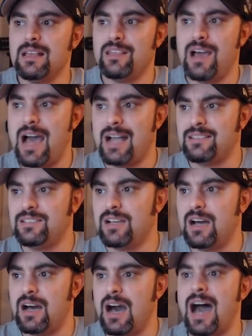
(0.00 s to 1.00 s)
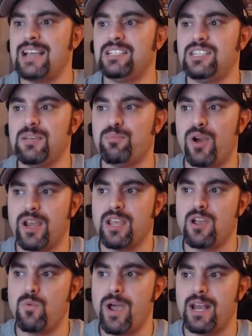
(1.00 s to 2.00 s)
that uh, I see
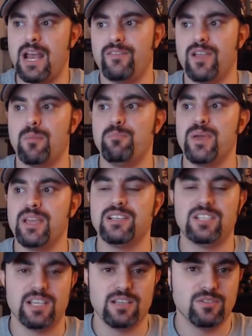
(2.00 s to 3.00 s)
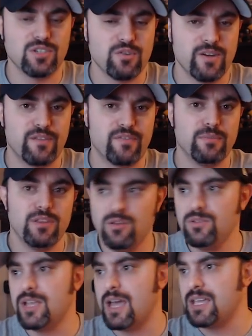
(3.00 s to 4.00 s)
breaking away and having a big singles career from the
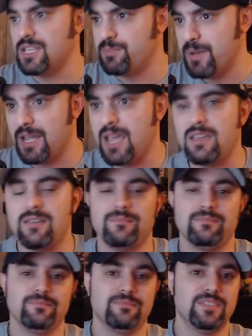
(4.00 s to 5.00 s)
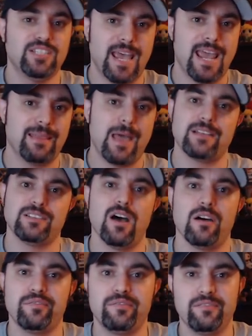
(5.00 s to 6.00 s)
New Day is Big E saying that
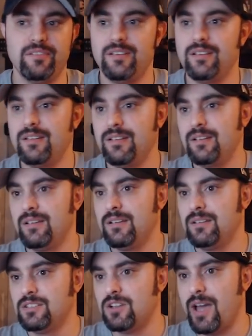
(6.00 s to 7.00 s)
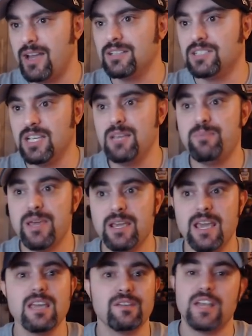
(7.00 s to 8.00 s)
stuff. So I could see Big
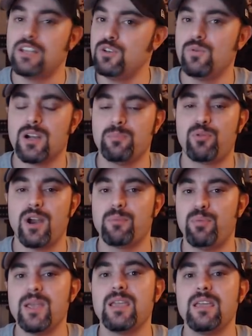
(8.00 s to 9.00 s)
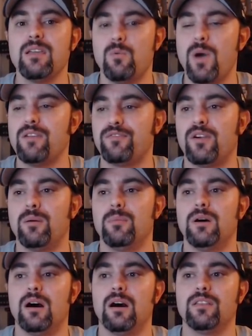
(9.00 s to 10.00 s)
E if they do want to break Big E away
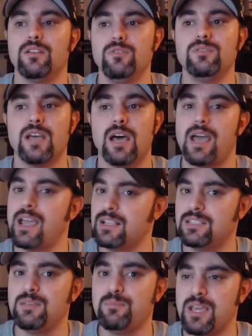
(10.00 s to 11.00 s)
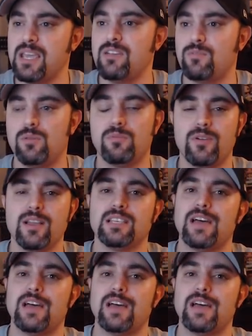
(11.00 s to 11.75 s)
from uh, the New Day. I could see Big E and Roman Reigns